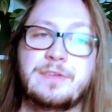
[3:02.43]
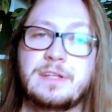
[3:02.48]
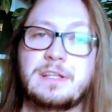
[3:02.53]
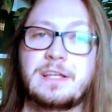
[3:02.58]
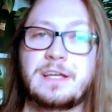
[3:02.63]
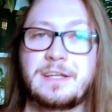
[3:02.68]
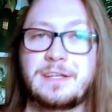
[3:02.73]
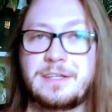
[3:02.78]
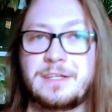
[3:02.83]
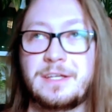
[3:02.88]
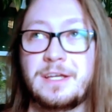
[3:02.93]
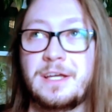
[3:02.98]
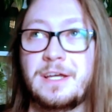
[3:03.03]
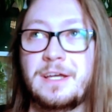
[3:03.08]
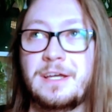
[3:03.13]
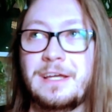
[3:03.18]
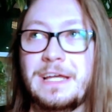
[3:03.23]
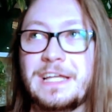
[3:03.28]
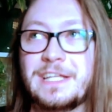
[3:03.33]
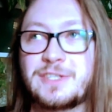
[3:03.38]
like
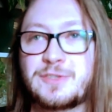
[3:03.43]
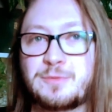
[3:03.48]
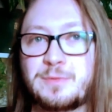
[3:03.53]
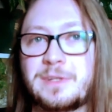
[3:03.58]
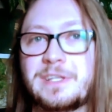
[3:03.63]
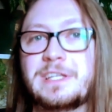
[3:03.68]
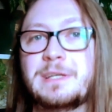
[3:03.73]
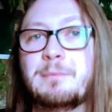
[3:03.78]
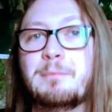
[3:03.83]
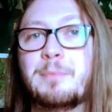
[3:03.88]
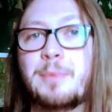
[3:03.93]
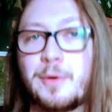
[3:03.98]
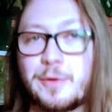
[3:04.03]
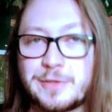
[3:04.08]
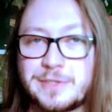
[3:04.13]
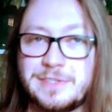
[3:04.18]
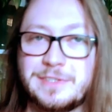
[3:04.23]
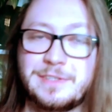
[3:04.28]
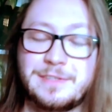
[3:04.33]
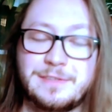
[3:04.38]
it's really
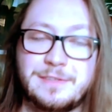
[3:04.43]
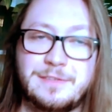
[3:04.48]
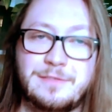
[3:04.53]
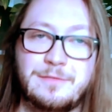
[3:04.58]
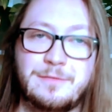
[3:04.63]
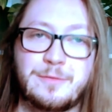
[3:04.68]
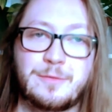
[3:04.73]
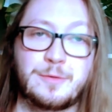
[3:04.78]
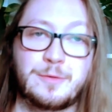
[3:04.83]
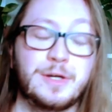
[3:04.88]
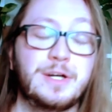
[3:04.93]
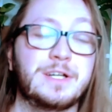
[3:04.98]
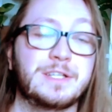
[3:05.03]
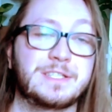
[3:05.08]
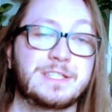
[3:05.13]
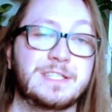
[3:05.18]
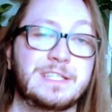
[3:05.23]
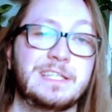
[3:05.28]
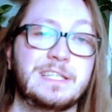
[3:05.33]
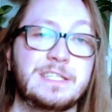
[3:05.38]
important for
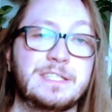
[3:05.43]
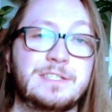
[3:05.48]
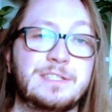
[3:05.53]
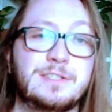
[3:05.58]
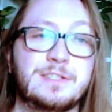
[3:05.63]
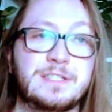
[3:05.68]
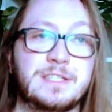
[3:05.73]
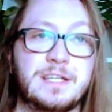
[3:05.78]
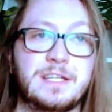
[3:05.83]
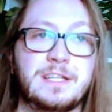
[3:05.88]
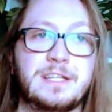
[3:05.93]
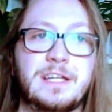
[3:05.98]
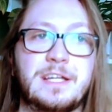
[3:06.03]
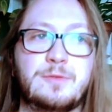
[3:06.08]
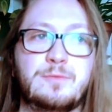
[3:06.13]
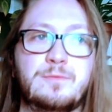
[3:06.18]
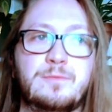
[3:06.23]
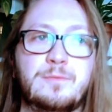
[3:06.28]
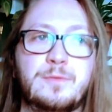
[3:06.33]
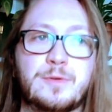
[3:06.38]
us, at least, to say
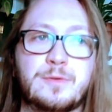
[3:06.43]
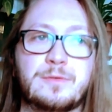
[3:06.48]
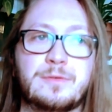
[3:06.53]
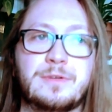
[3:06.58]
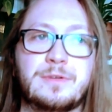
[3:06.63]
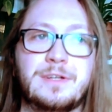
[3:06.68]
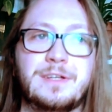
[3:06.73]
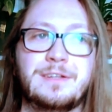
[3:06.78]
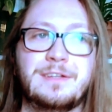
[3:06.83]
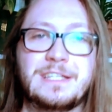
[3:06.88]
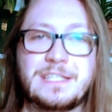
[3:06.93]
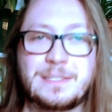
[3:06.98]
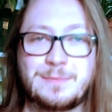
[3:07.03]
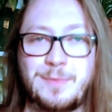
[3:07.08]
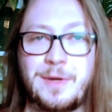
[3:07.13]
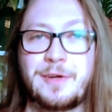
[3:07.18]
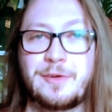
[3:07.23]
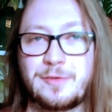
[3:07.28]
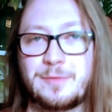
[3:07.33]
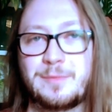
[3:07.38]
that we're
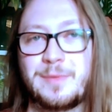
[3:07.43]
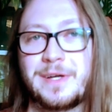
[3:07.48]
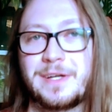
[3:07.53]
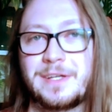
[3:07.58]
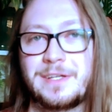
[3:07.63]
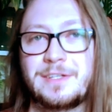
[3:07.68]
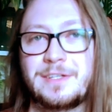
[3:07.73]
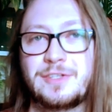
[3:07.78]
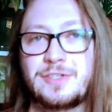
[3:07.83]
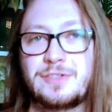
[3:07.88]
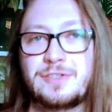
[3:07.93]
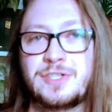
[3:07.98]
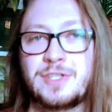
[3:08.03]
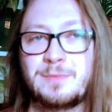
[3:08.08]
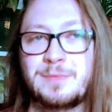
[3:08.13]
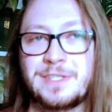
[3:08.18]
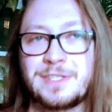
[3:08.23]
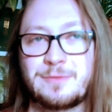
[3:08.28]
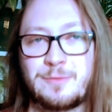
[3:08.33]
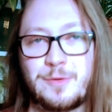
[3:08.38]
inspired by
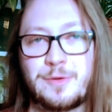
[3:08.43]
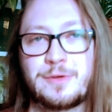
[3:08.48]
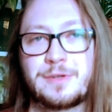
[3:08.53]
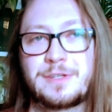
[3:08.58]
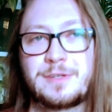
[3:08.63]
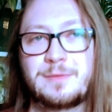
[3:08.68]
Ghibli's work,